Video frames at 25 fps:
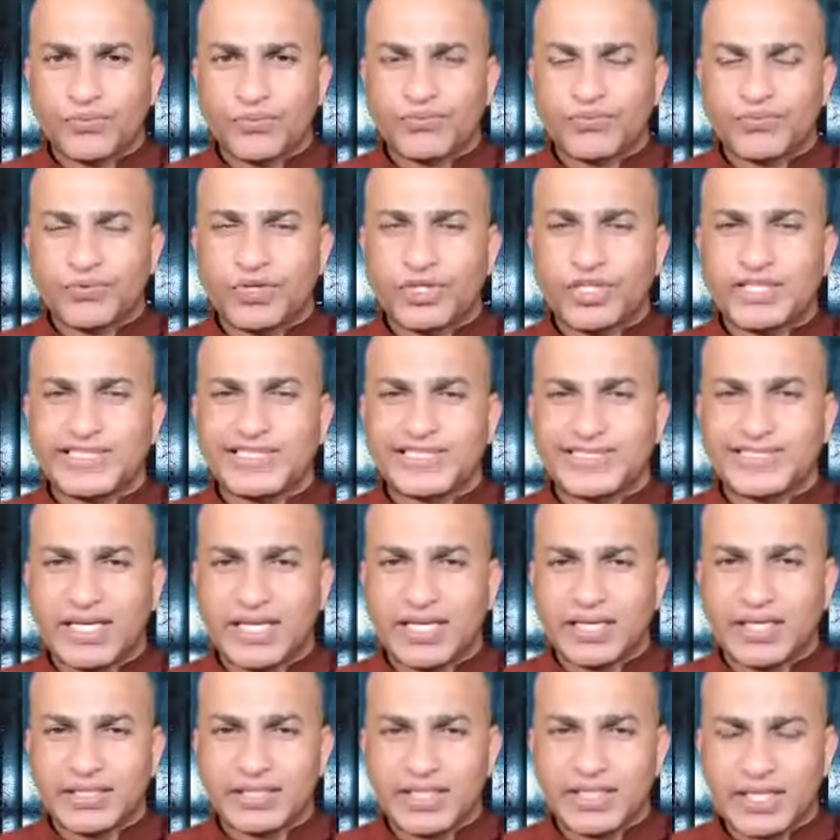For the
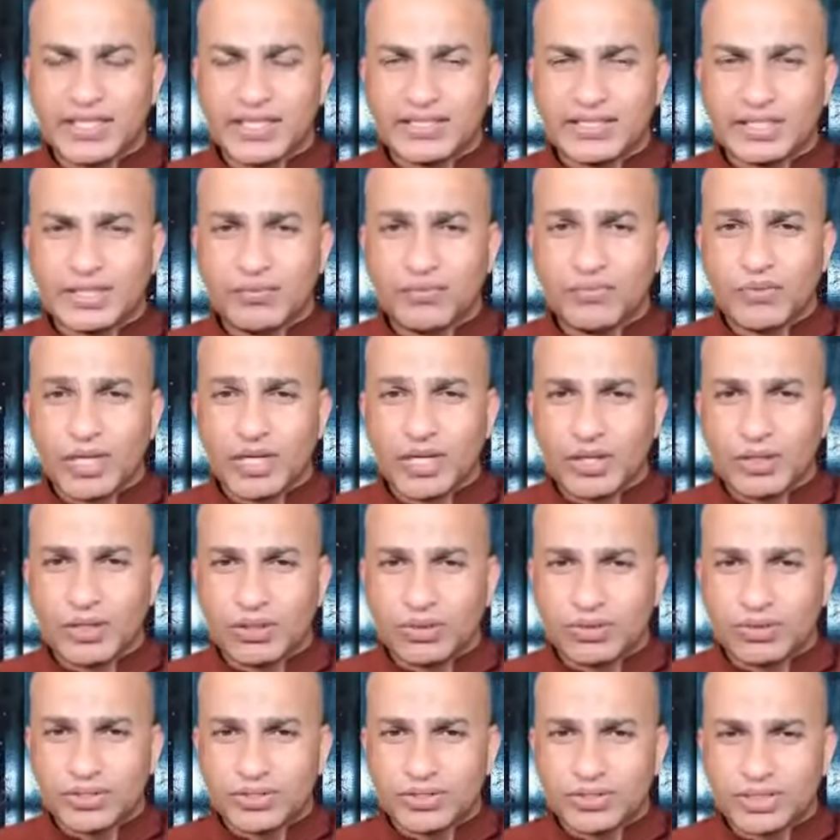sensation, very
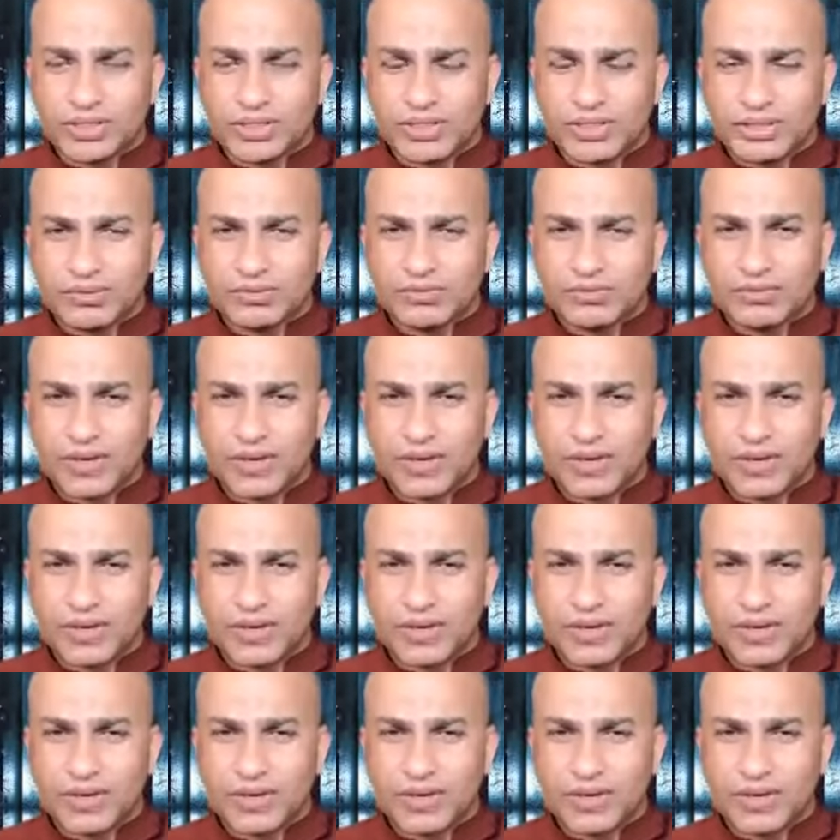closest